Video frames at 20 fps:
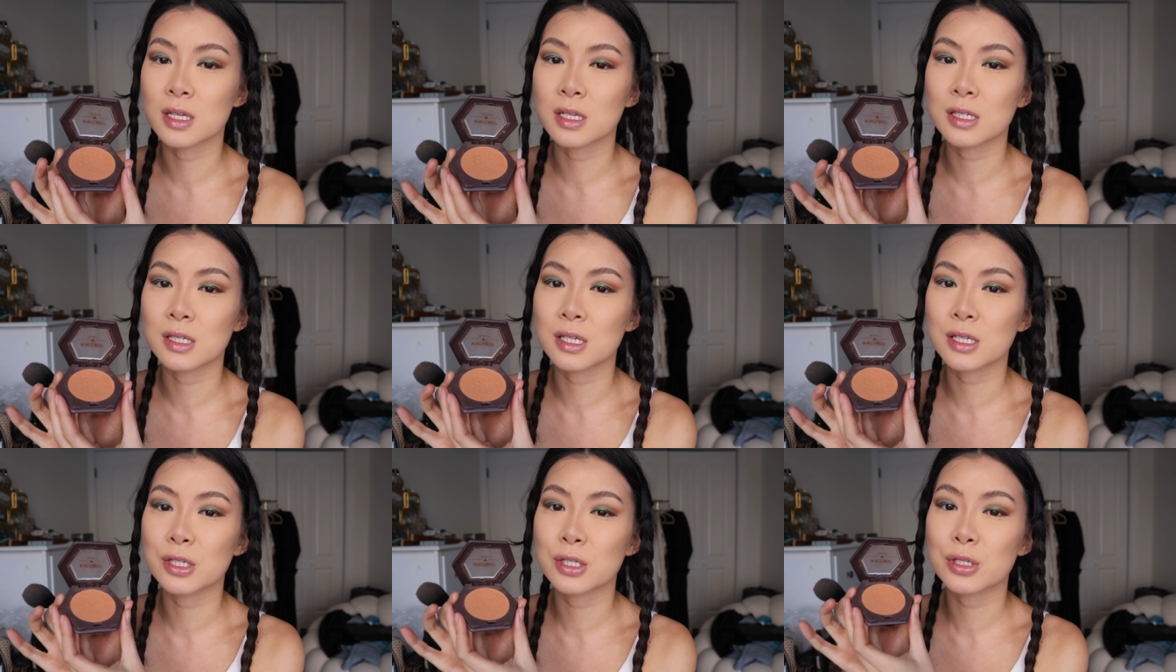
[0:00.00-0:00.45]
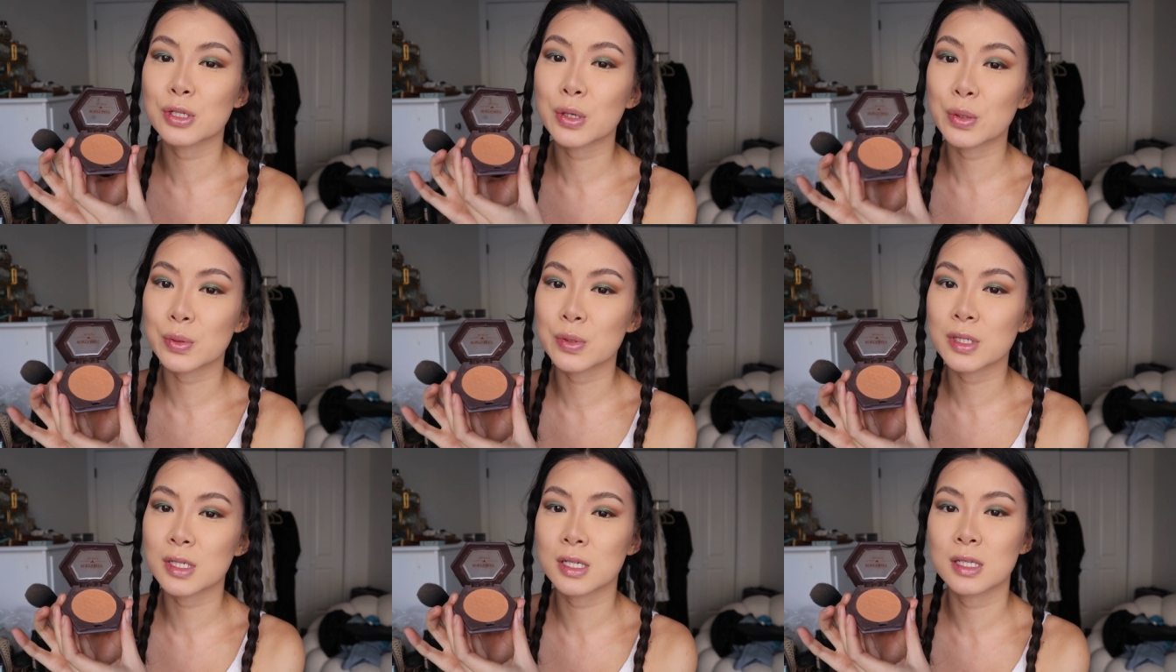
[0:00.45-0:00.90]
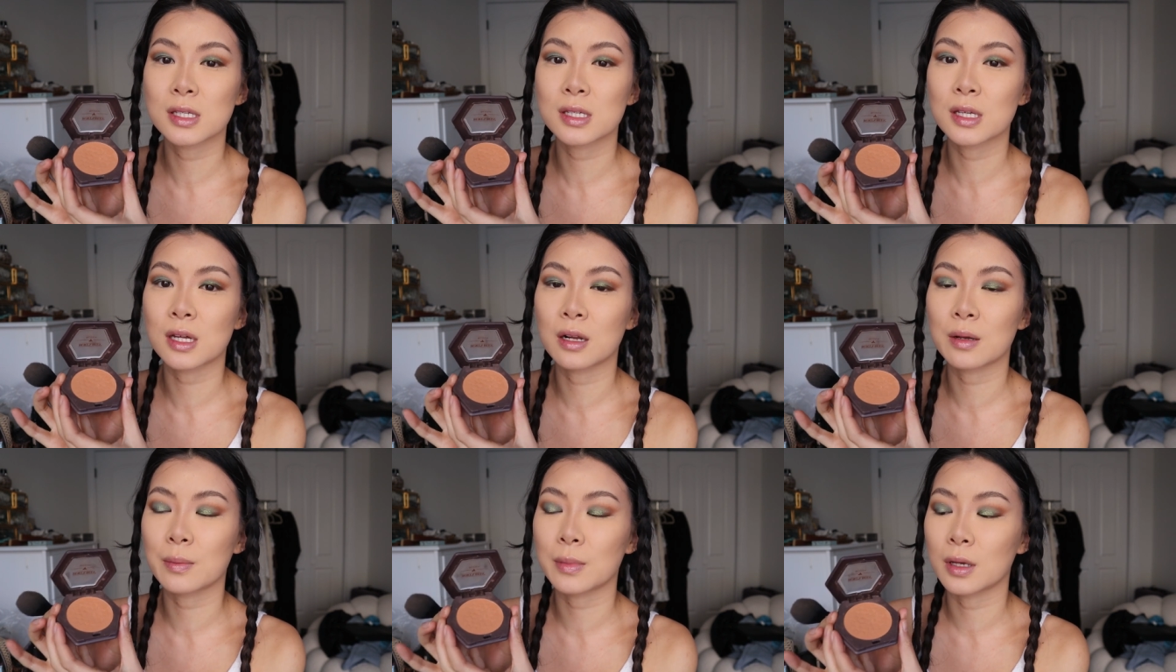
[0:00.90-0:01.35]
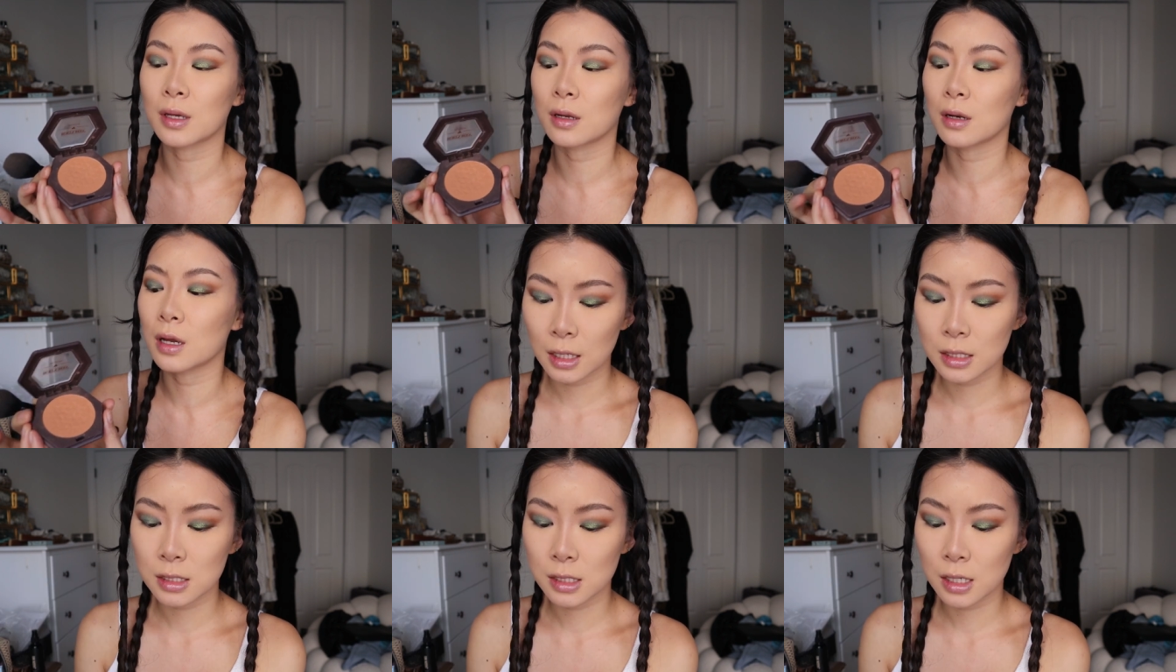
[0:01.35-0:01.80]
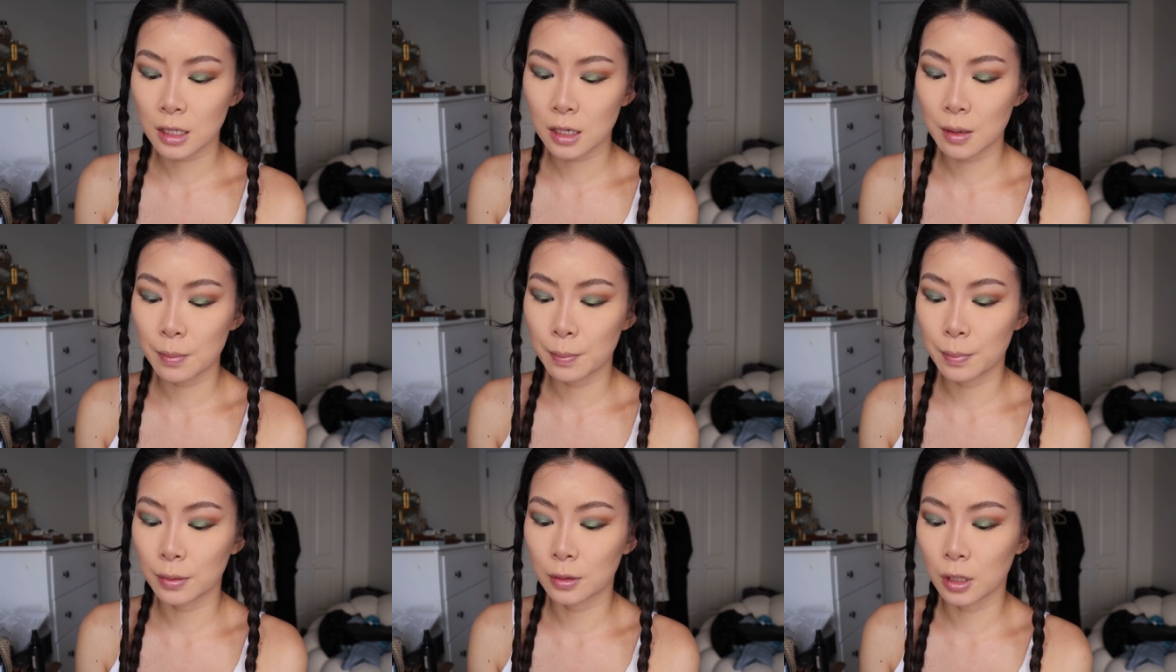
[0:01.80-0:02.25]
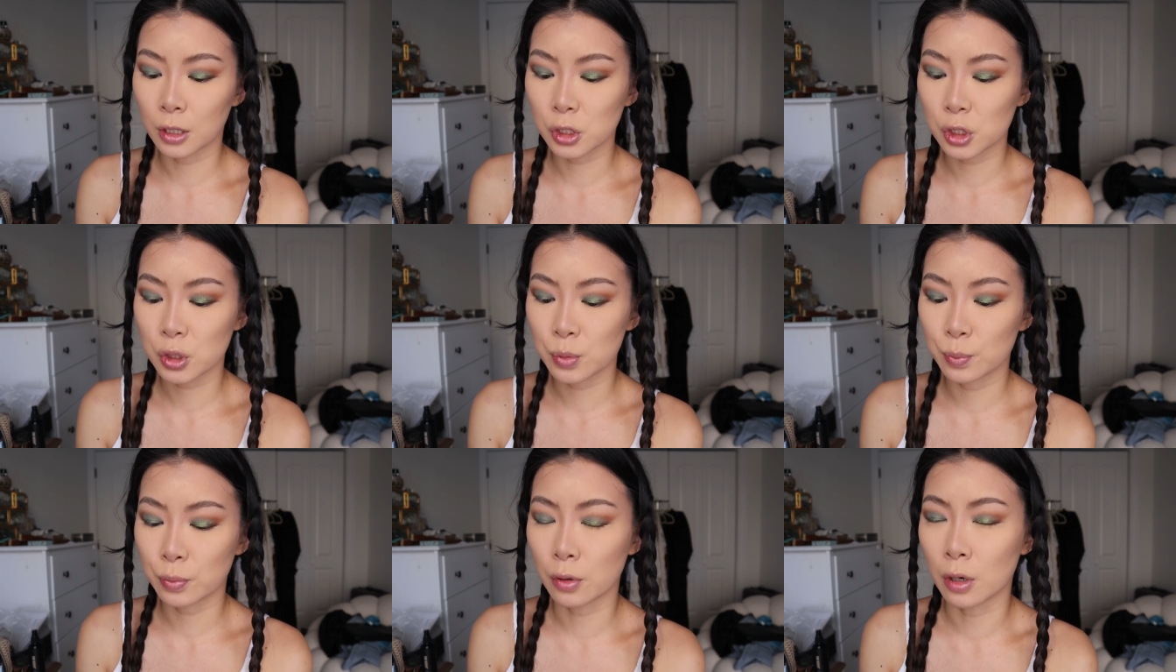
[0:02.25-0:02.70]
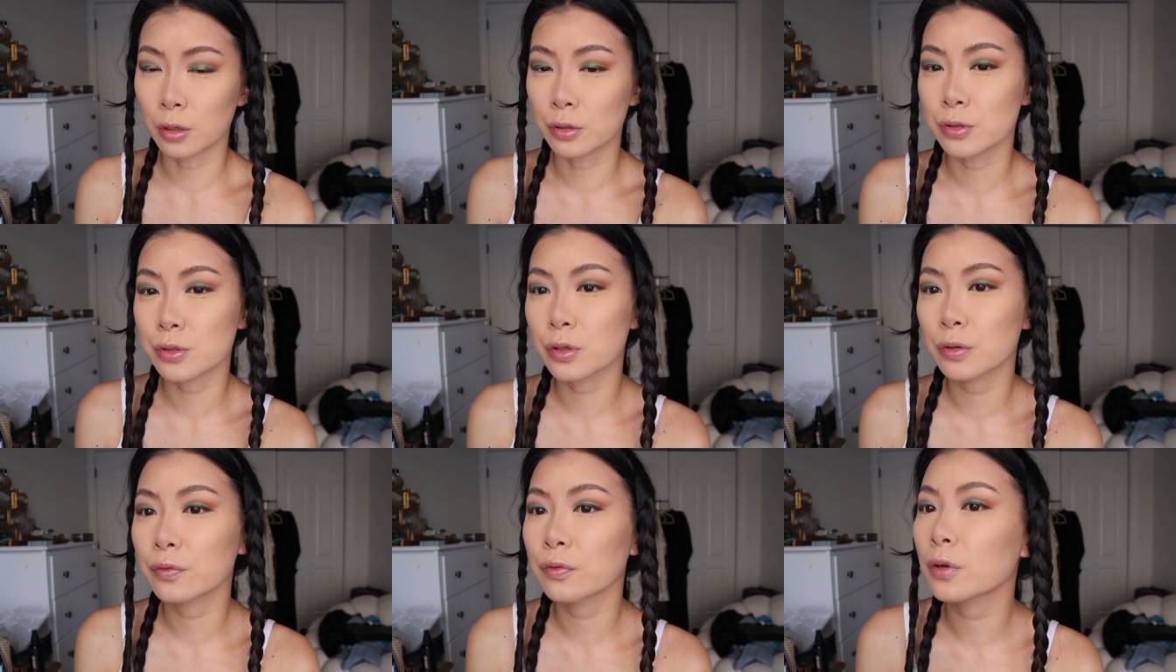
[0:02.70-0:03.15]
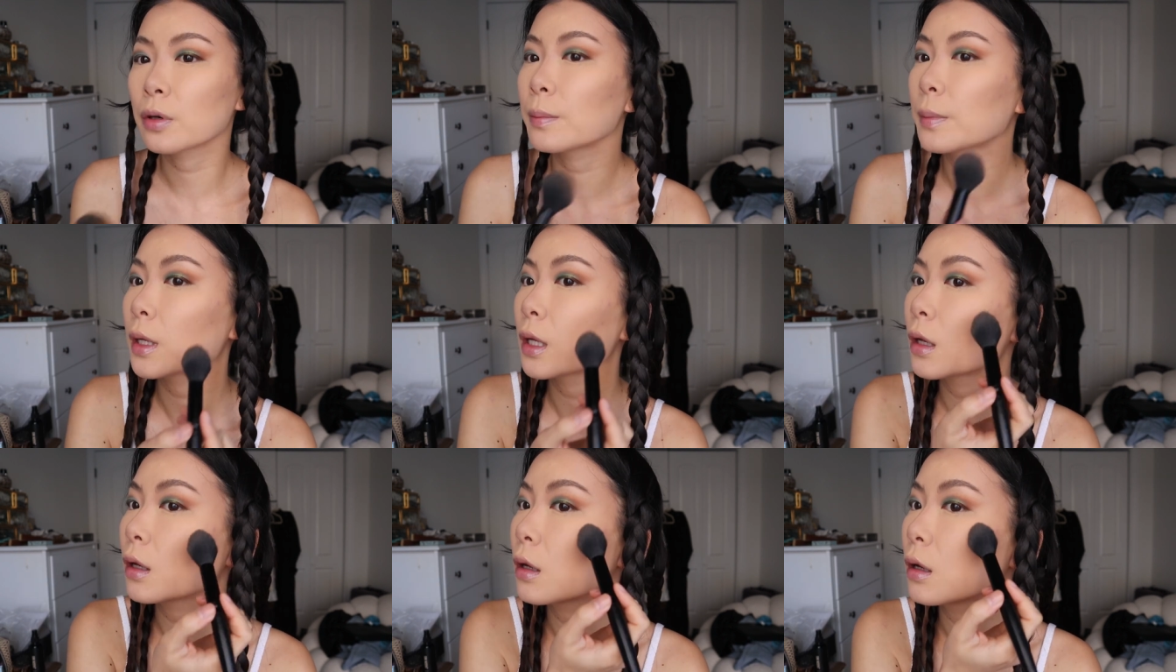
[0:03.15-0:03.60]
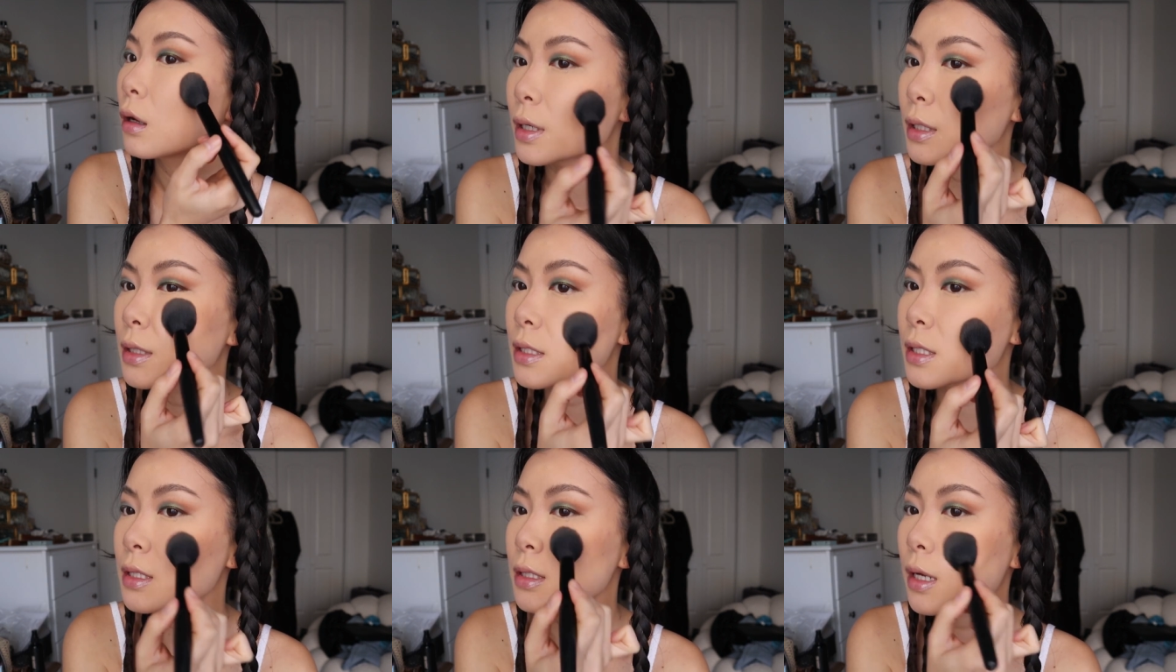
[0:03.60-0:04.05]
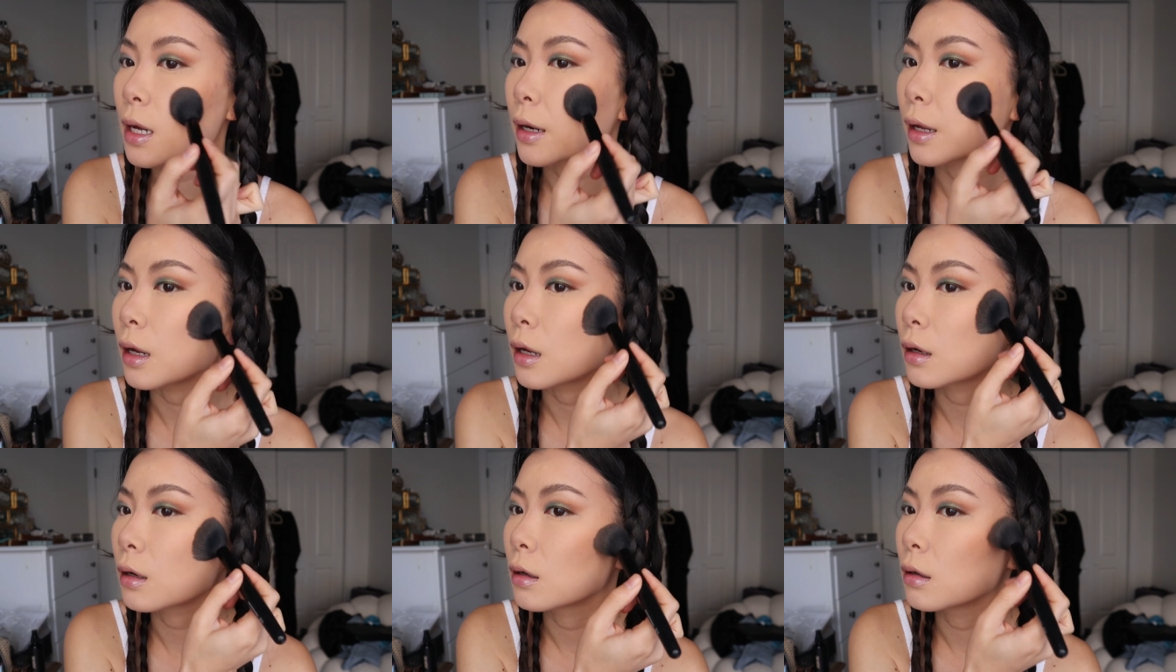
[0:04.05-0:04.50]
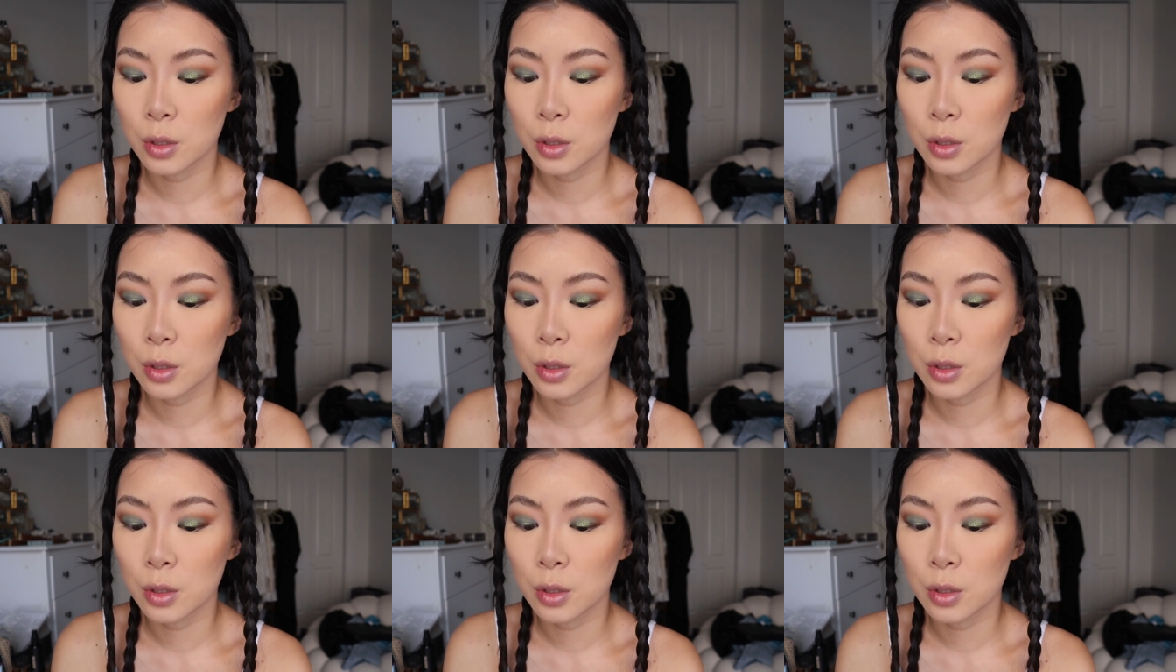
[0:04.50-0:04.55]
This is Toasted Cinnamon. It's like a blush bronzer for me, but it's stunning.